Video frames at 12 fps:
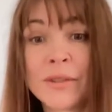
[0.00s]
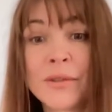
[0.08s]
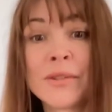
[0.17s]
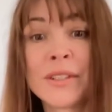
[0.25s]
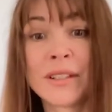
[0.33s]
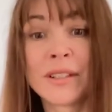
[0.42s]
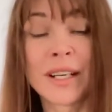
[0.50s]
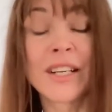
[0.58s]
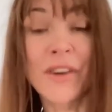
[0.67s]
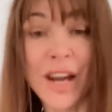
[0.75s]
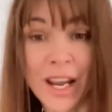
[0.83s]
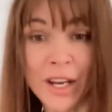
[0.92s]
good
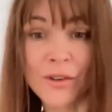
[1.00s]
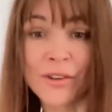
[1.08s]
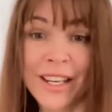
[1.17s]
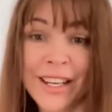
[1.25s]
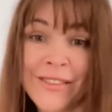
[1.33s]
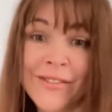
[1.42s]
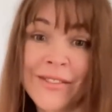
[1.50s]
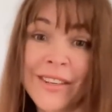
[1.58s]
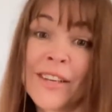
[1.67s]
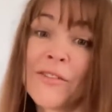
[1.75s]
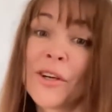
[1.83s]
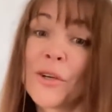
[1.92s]
grade or give
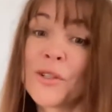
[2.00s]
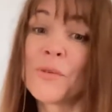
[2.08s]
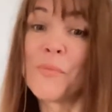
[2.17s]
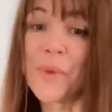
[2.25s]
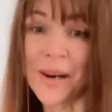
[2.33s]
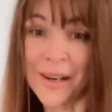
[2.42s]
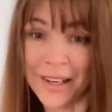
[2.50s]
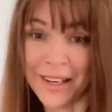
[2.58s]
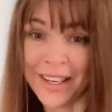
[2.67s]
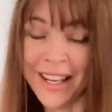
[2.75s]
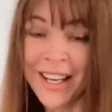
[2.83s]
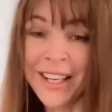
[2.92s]
give a good
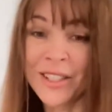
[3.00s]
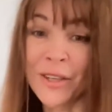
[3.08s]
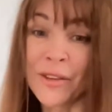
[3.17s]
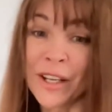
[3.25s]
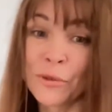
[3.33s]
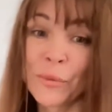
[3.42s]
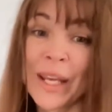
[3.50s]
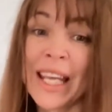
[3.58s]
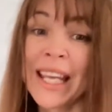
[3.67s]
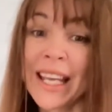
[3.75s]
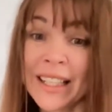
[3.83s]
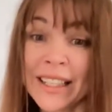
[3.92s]
mark. So that would be
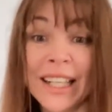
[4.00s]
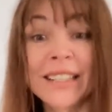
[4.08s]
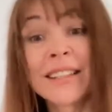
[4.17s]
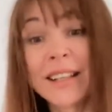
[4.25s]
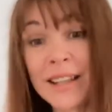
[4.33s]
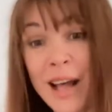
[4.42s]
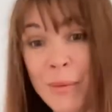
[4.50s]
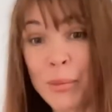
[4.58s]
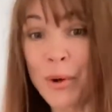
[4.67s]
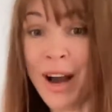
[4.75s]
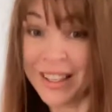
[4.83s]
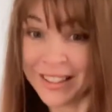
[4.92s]
ielikt
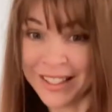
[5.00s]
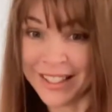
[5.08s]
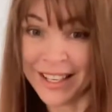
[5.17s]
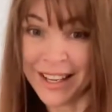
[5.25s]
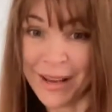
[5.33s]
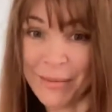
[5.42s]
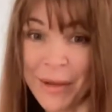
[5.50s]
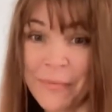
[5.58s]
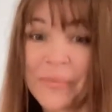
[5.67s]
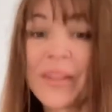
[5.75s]
labu atzīmi.